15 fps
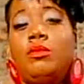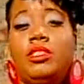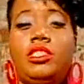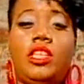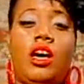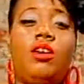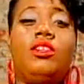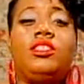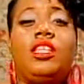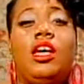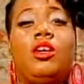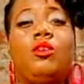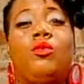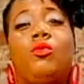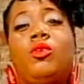Mattel was
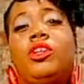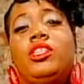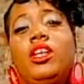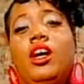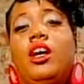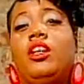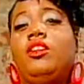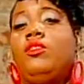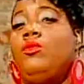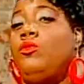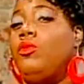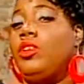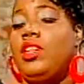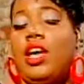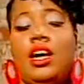like, we're done.
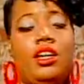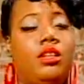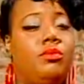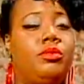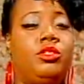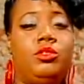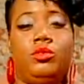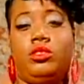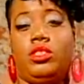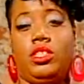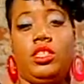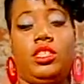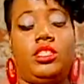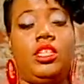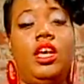We're not going to produce
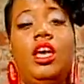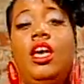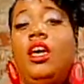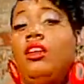this.